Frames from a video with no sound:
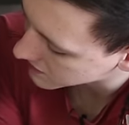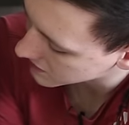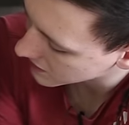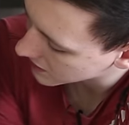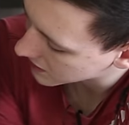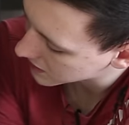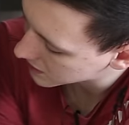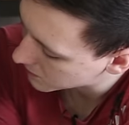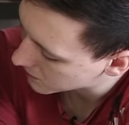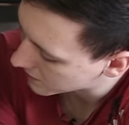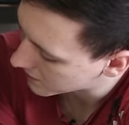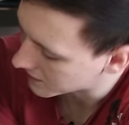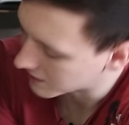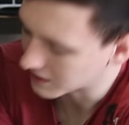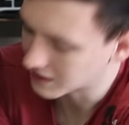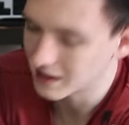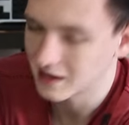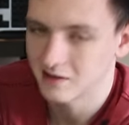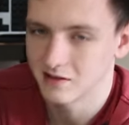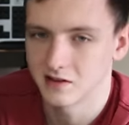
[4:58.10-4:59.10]
side, but then
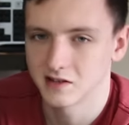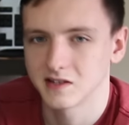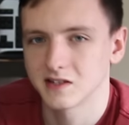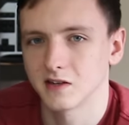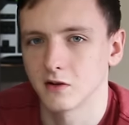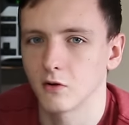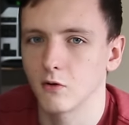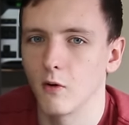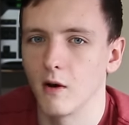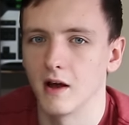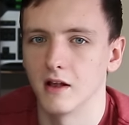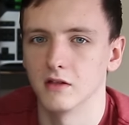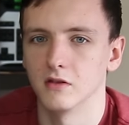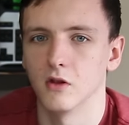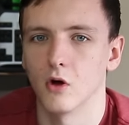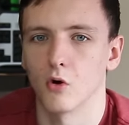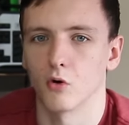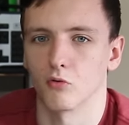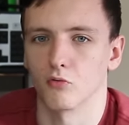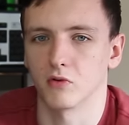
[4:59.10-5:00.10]
again, that's still quite a
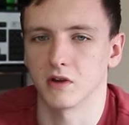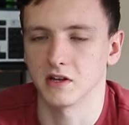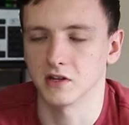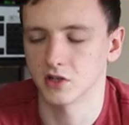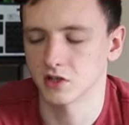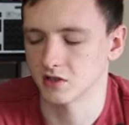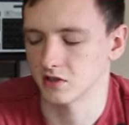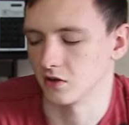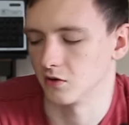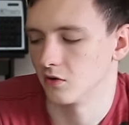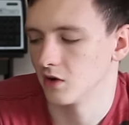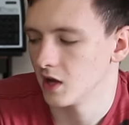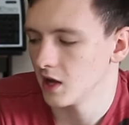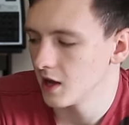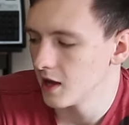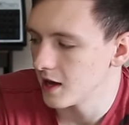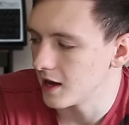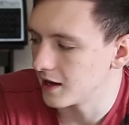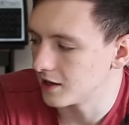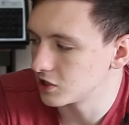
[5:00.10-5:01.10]
long reach, so
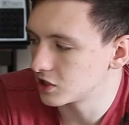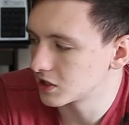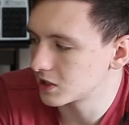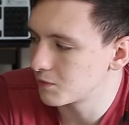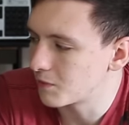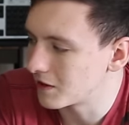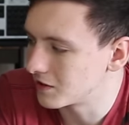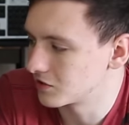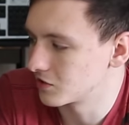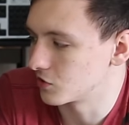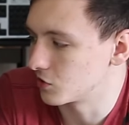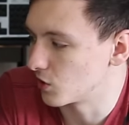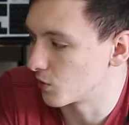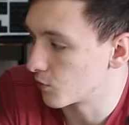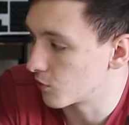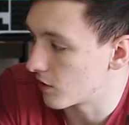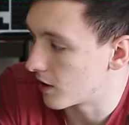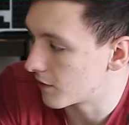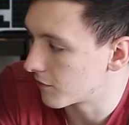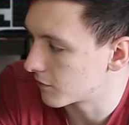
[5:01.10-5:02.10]
uh, it just depends on your
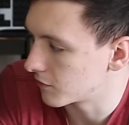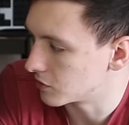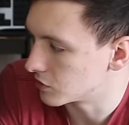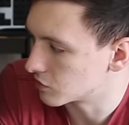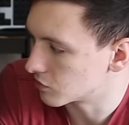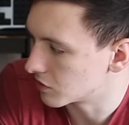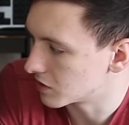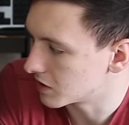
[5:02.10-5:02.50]
preference